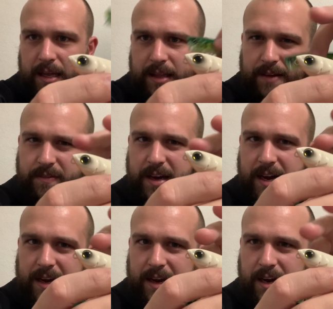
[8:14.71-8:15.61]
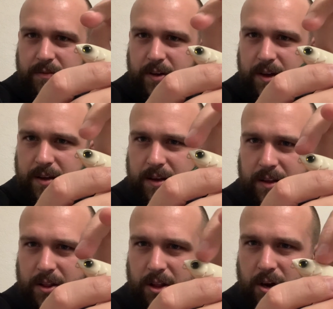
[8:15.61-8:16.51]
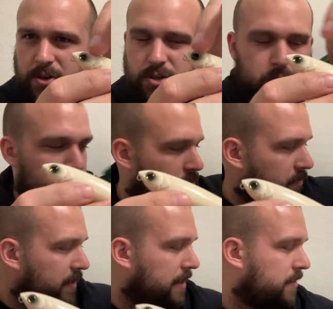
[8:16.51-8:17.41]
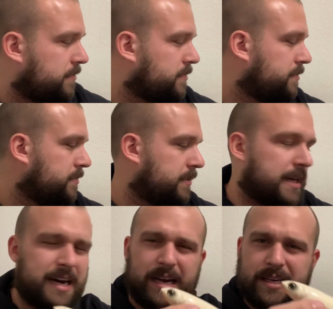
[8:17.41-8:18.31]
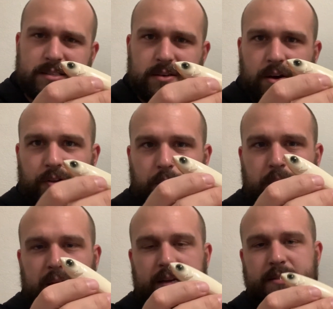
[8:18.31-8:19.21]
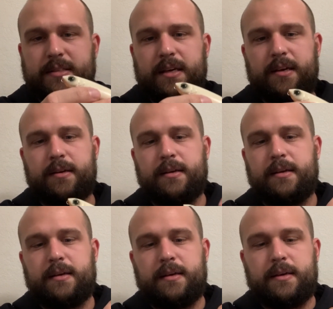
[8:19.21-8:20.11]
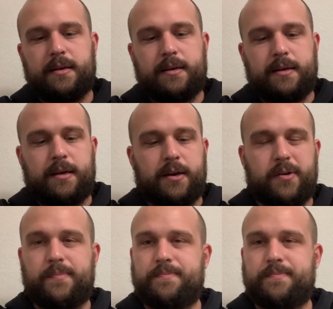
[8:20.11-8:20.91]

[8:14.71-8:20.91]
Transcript: They've got kind of a larger profile eyes on their baits that, you know,